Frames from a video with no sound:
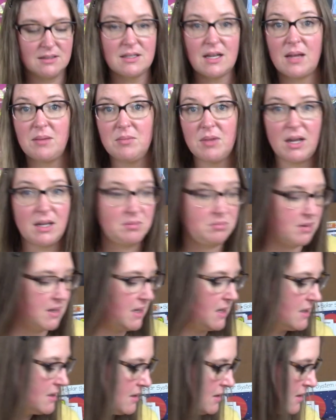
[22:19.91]
timeline
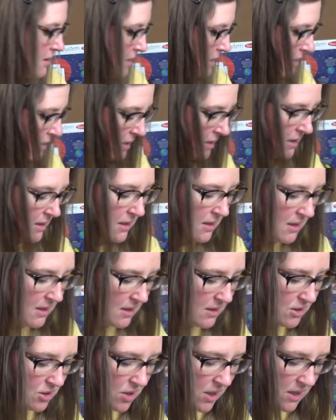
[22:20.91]
piece.
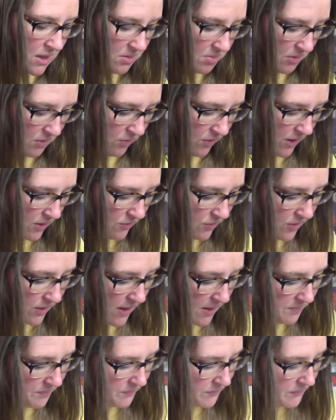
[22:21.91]
So that's been fun for them.